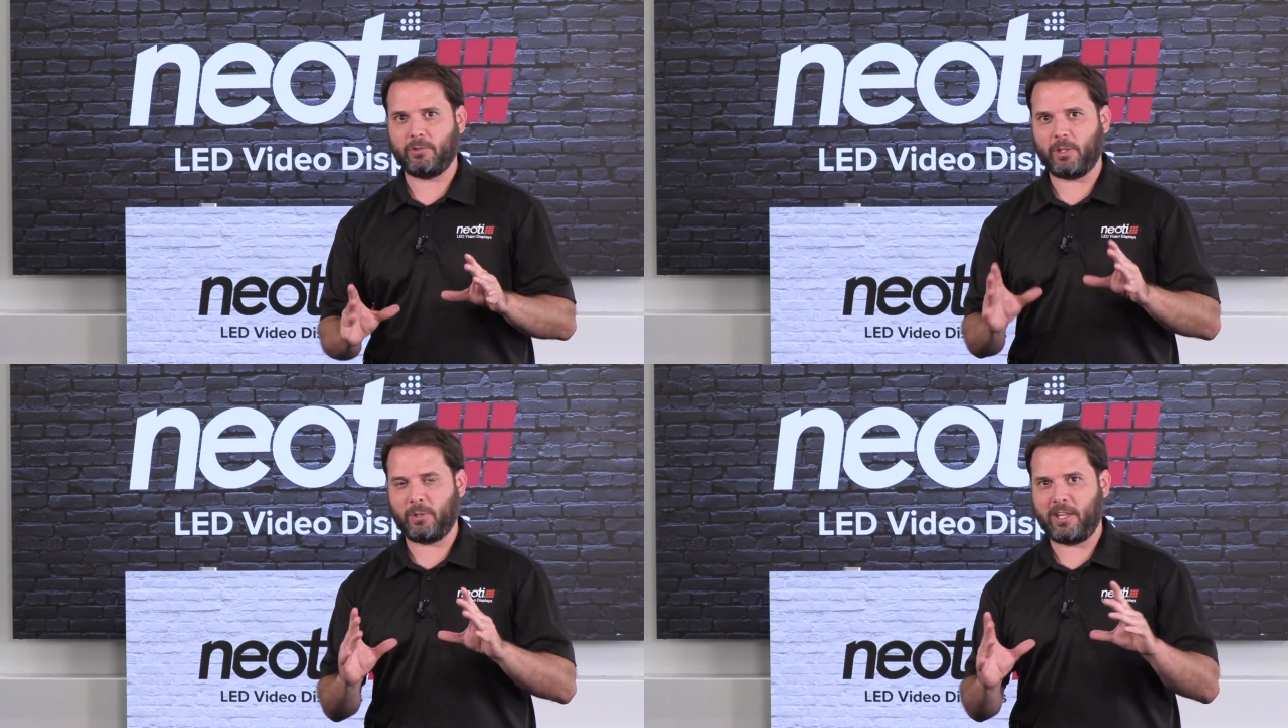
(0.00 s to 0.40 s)

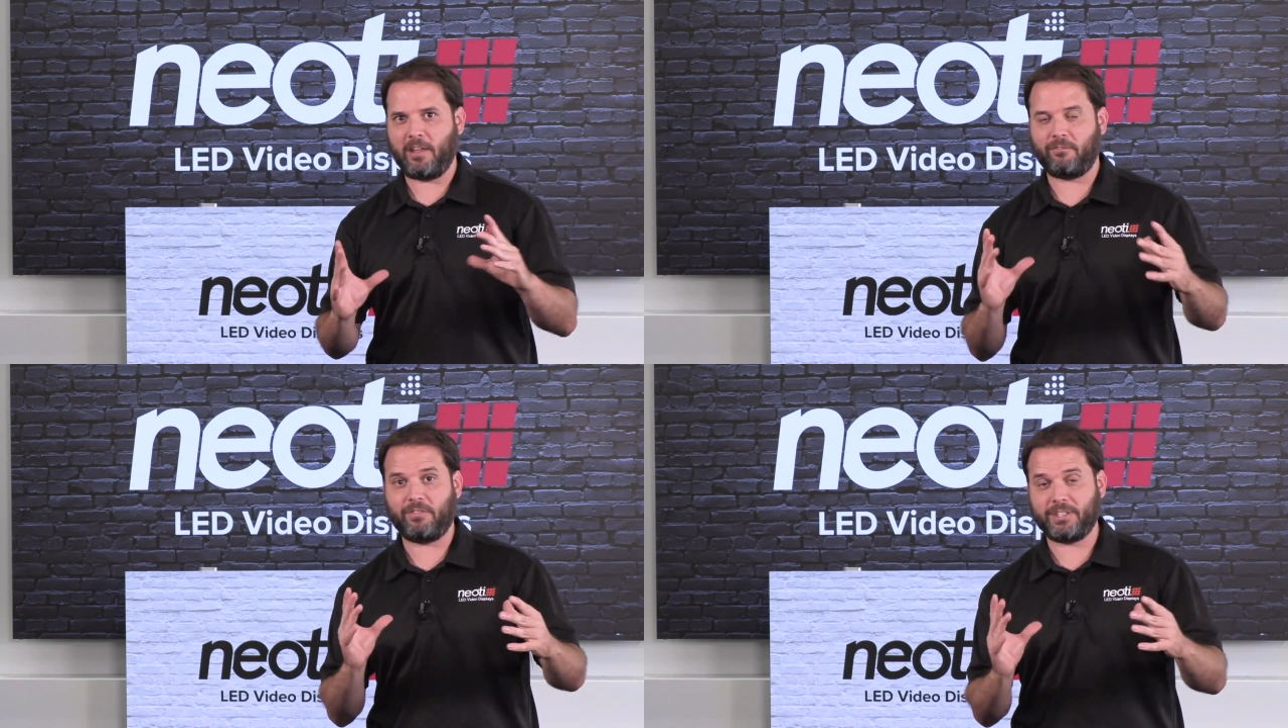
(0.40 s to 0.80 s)
that we
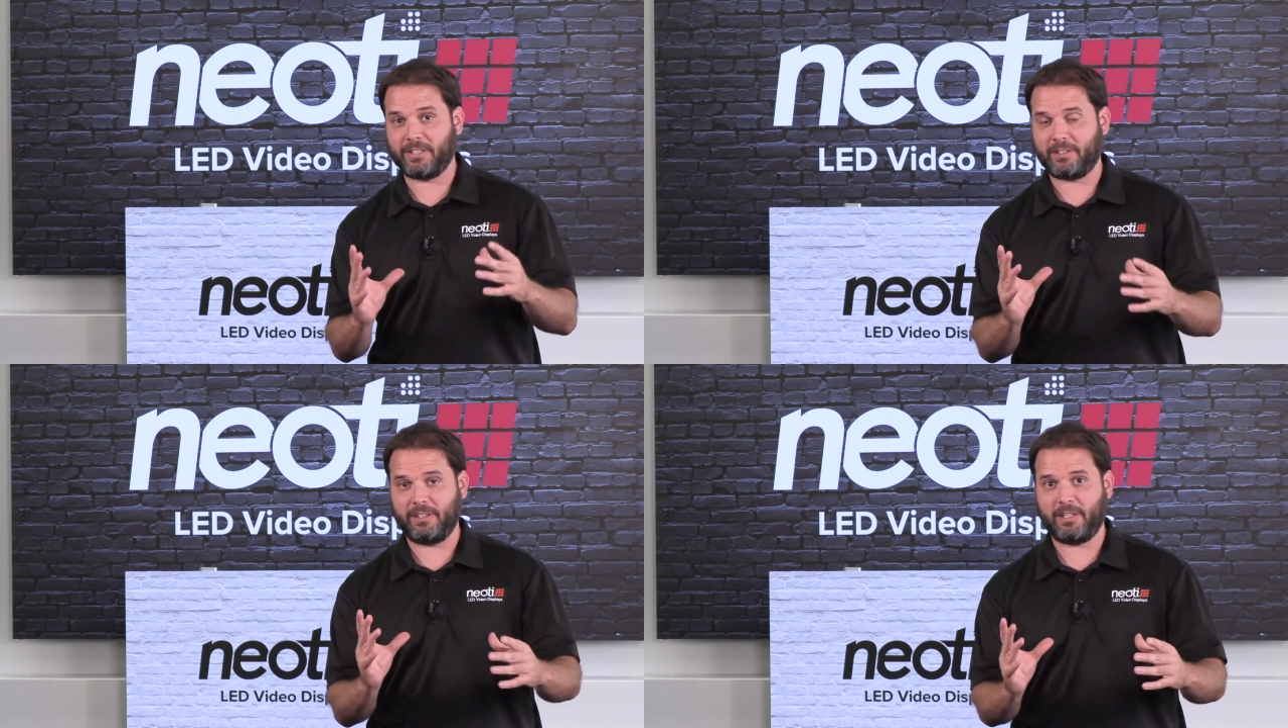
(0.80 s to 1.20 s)
can't
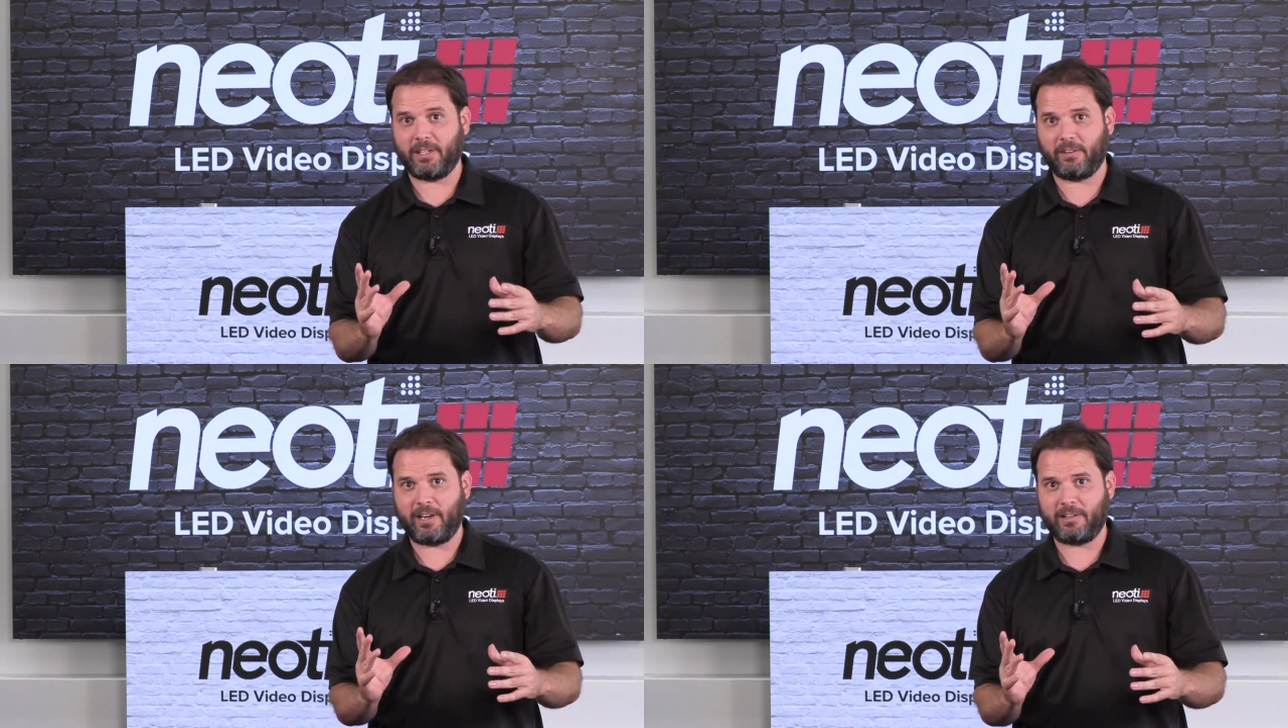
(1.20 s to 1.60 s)
physically
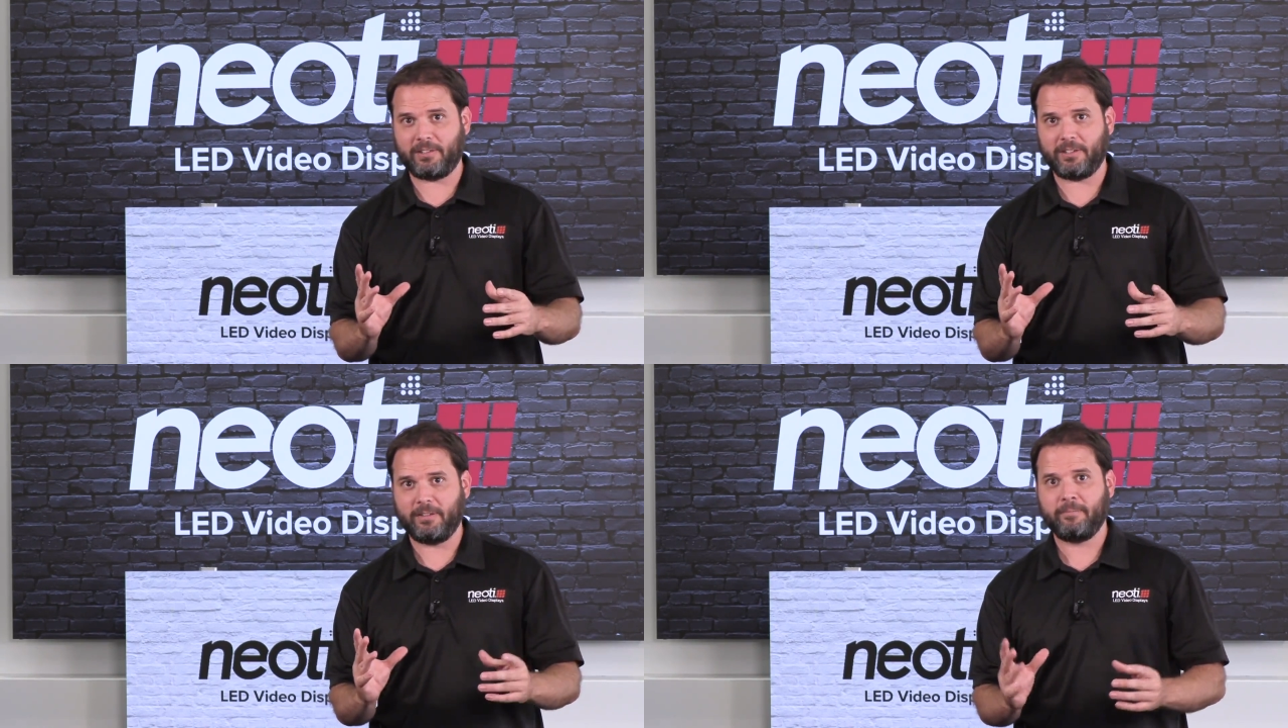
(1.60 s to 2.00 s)
get around,